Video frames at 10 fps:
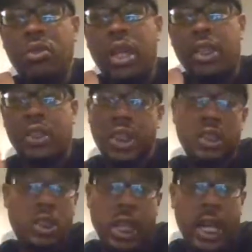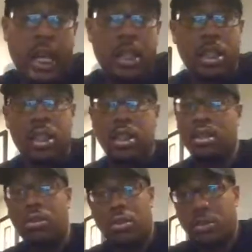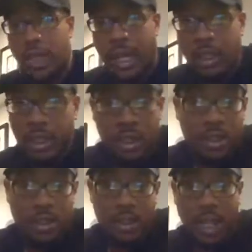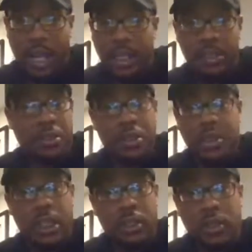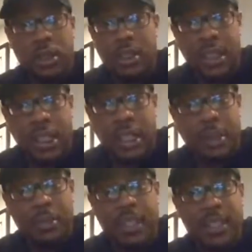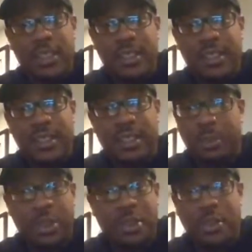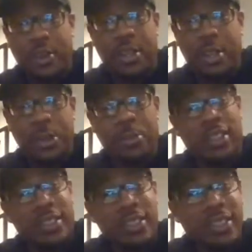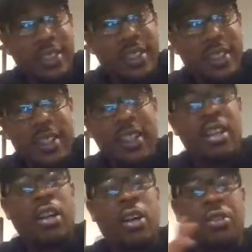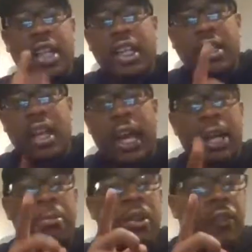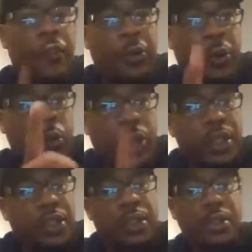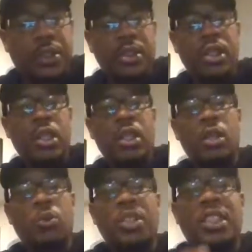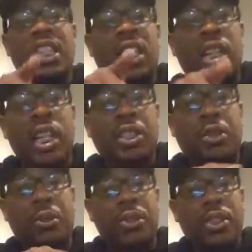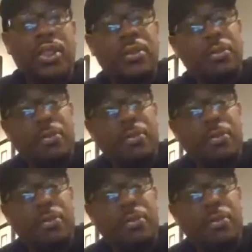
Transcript: and she said that Diana used to tell her all the time that the Windsors aren't human. Her nickname for the Windsors was the Lizards.